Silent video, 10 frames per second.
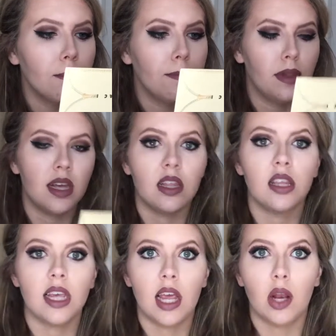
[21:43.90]

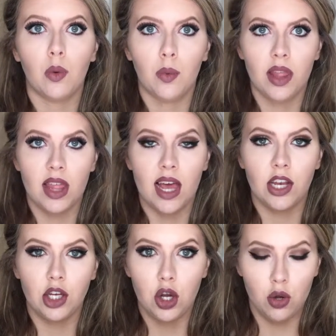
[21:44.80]
blends in with
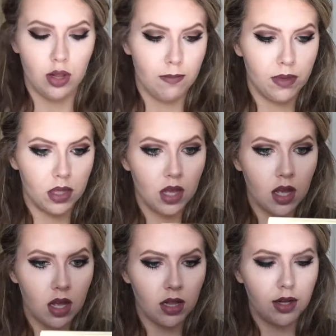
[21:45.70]
that Toolips
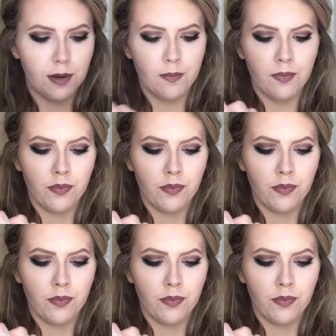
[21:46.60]
color.